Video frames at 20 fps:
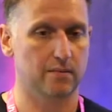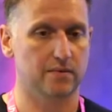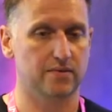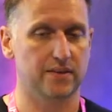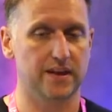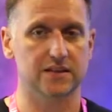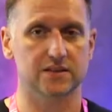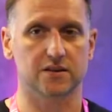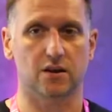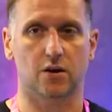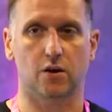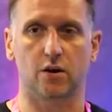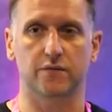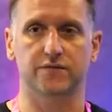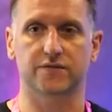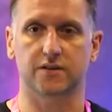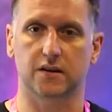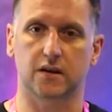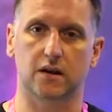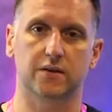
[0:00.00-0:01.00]
These are
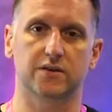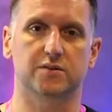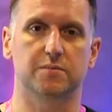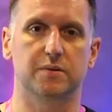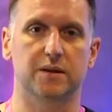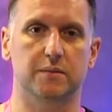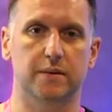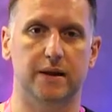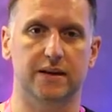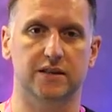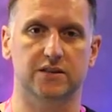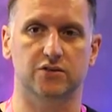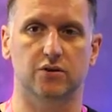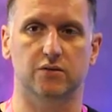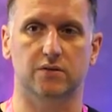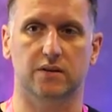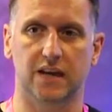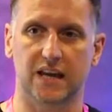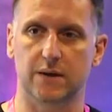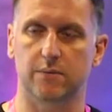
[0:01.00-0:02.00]
often going to be based
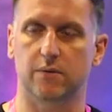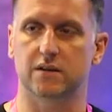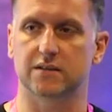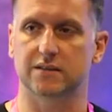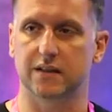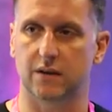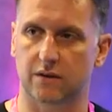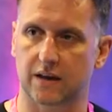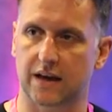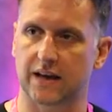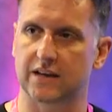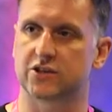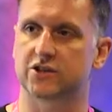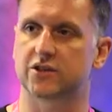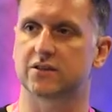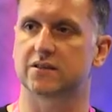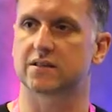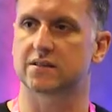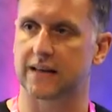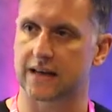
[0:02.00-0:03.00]
on keywords,
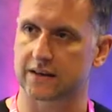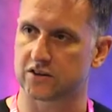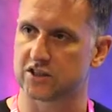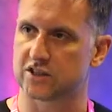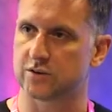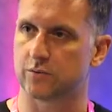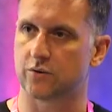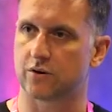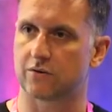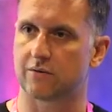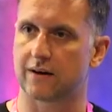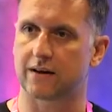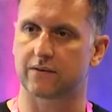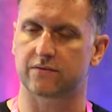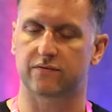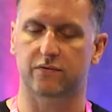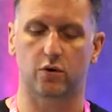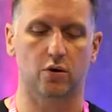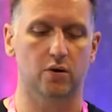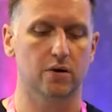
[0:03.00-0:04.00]
locations, sectors you want to rank
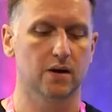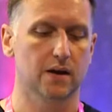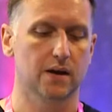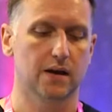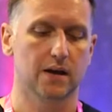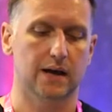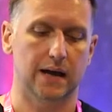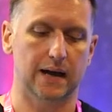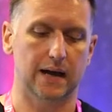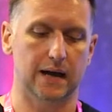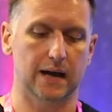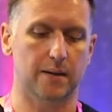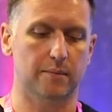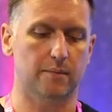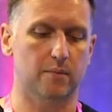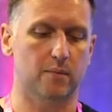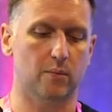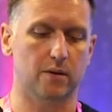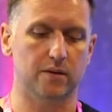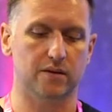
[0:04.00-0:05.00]
for.
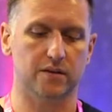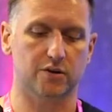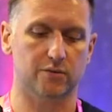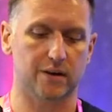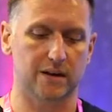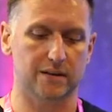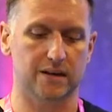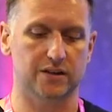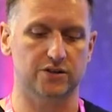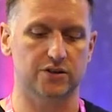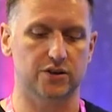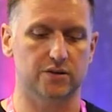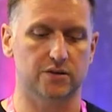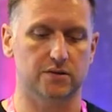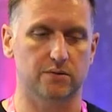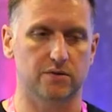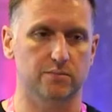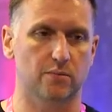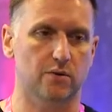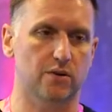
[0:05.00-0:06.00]
And one of the great things you can
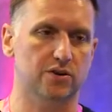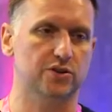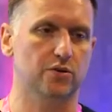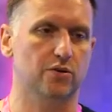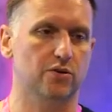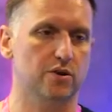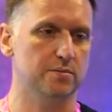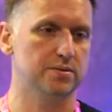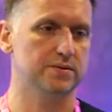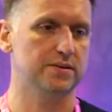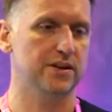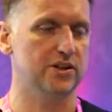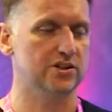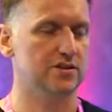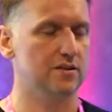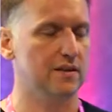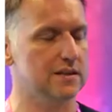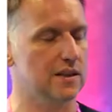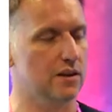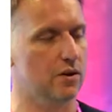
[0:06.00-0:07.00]
do is monitor your
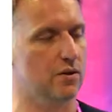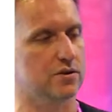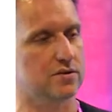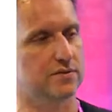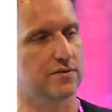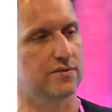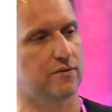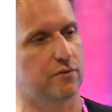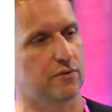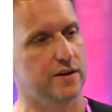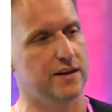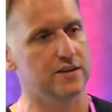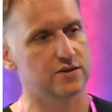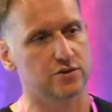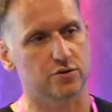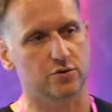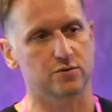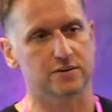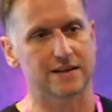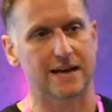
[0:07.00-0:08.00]
competition. There's lots of free
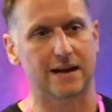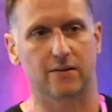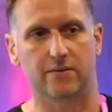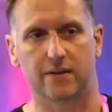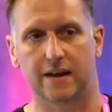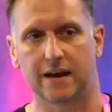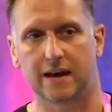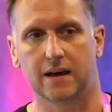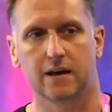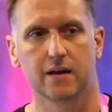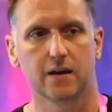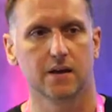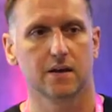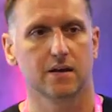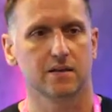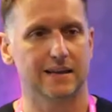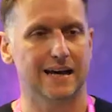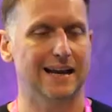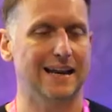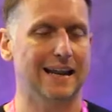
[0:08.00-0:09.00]
tools out there
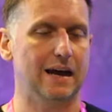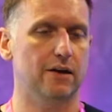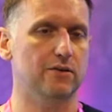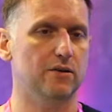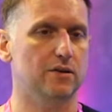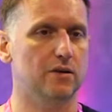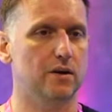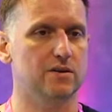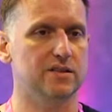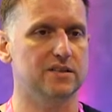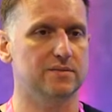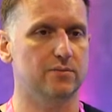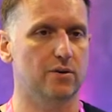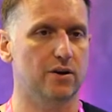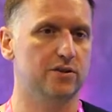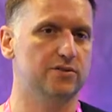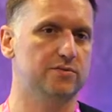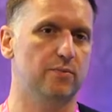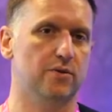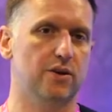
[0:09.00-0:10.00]
that allow you guys to
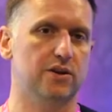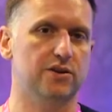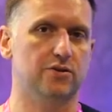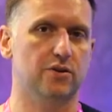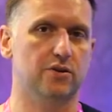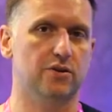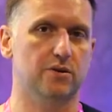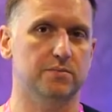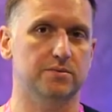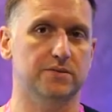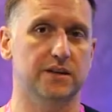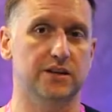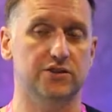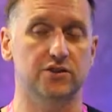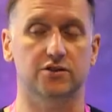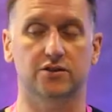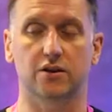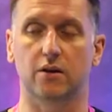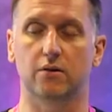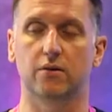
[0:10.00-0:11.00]
monitor your
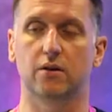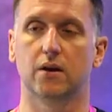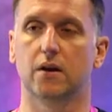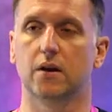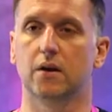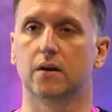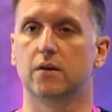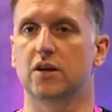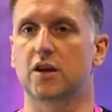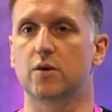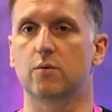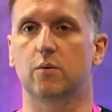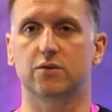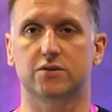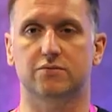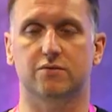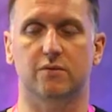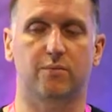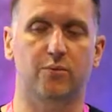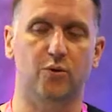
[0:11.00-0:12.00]
competition. So you
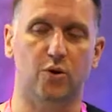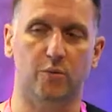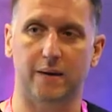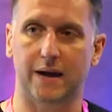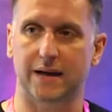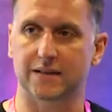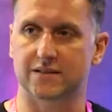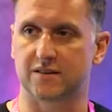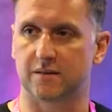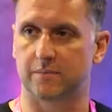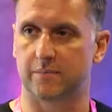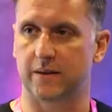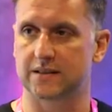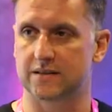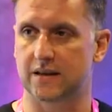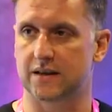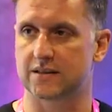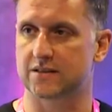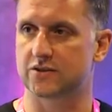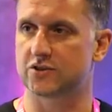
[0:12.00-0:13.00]
want to report back to the
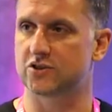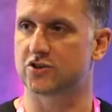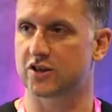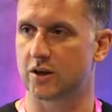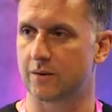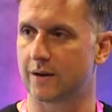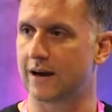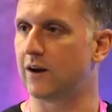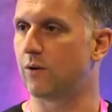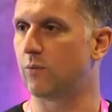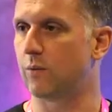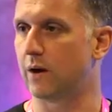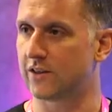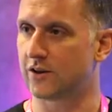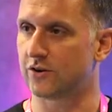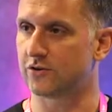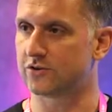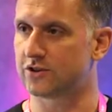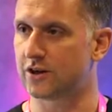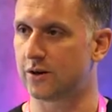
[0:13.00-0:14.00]
business and show how well
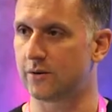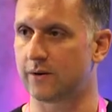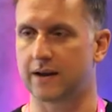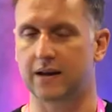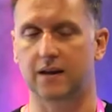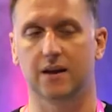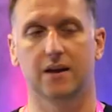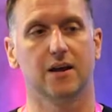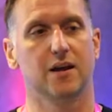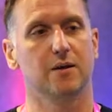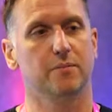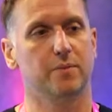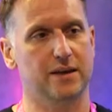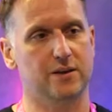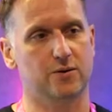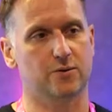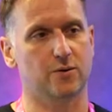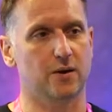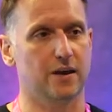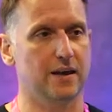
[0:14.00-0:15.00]
you're doing, but
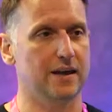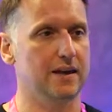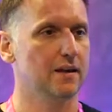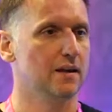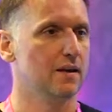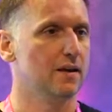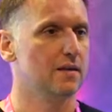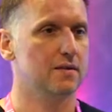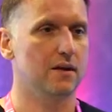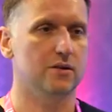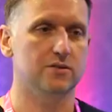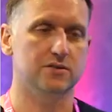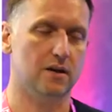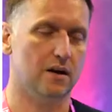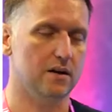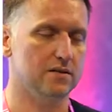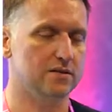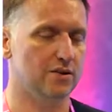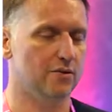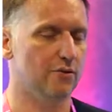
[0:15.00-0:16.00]
equally, those
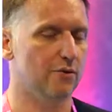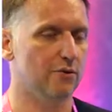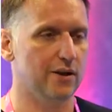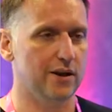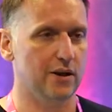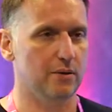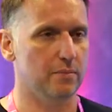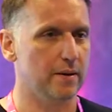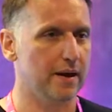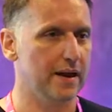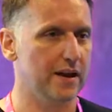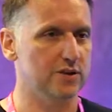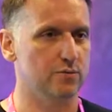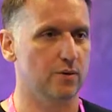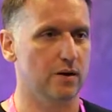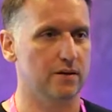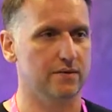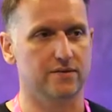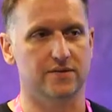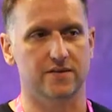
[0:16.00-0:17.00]
guys that are already on page
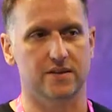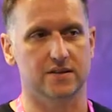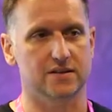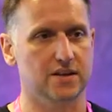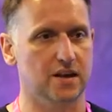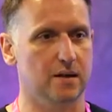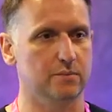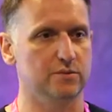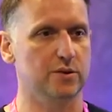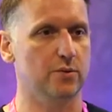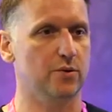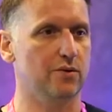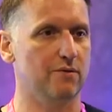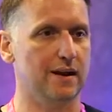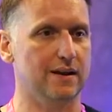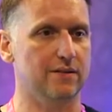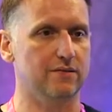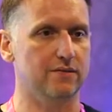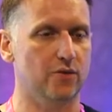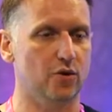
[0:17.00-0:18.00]
one for the terms you want to
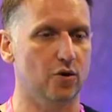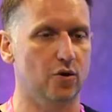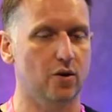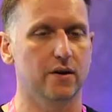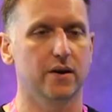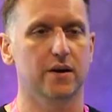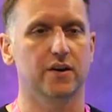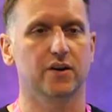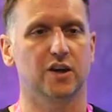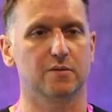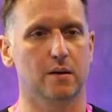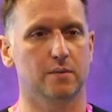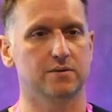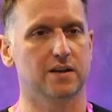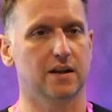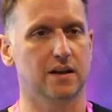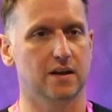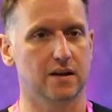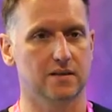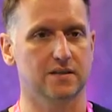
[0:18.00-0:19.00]
rank for, you'll be able
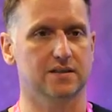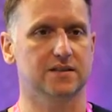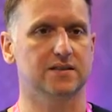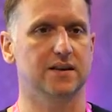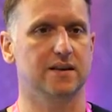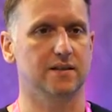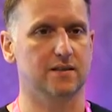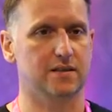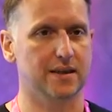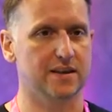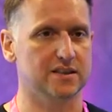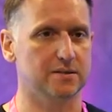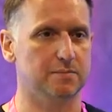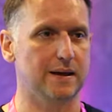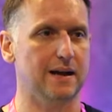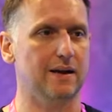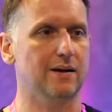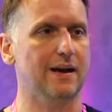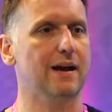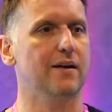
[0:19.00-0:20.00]
to learn certain things
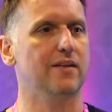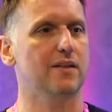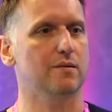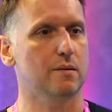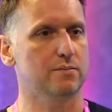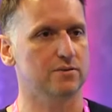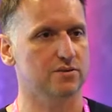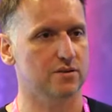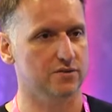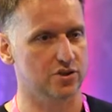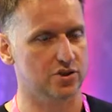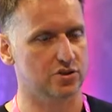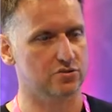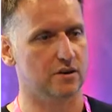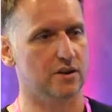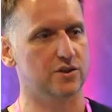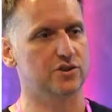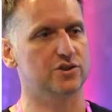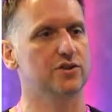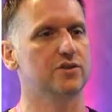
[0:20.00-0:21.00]
about how their websites are
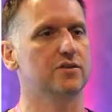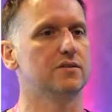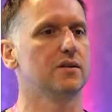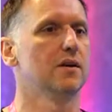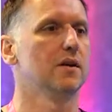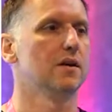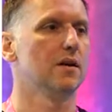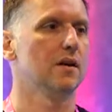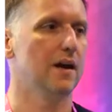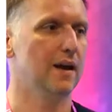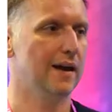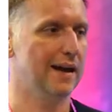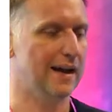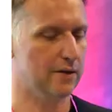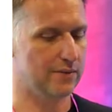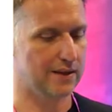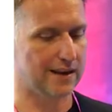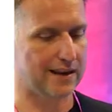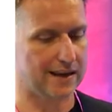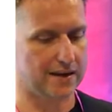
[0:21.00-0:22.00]
structured,
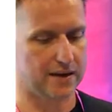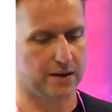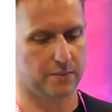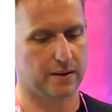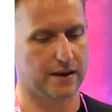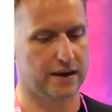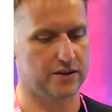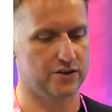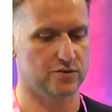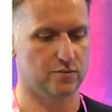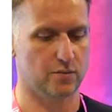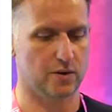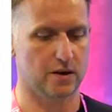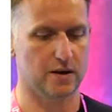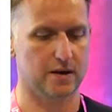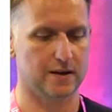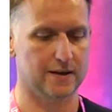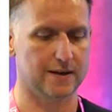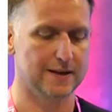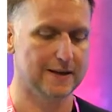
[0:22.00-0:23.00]
how their landing pages
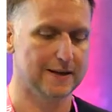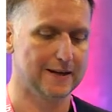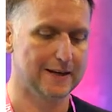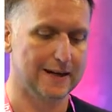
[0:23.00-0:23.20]
work.